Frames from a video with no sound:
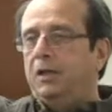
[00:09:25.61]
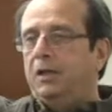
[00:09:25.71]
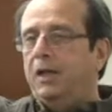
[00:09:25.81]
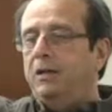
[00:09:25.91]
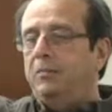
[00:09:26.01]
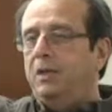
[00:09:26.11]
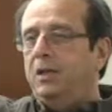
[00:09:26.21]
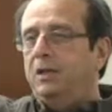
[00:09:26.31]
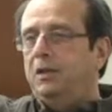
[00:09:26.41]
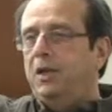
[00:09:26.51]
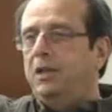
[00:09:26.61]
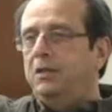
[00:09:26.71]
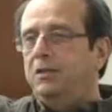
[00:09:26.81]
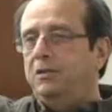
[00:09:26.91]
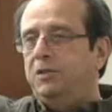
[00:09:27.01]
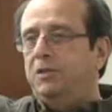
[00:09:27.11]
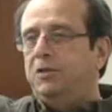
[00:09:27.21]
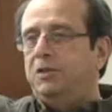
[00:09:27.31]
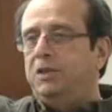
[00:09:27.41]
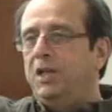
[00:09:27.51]
let me into
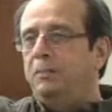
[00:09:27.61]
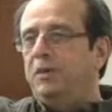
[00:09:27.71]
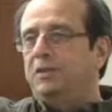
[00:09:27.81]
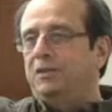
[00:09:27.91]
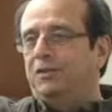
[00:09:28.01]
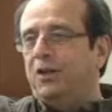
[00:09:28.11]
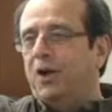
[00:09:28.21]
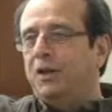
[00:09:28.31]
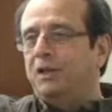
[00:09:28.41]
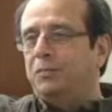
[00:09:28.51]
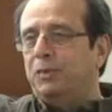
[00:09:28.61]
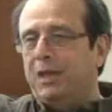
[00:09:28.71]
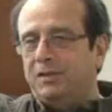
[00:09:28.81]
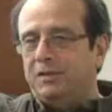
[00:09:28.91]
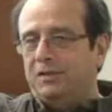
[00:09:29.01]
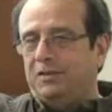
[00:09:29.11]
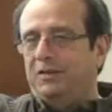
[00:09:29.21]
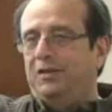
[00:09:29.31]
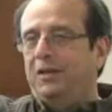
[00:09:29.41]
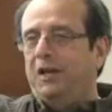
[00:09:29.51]
your deepest, darkest places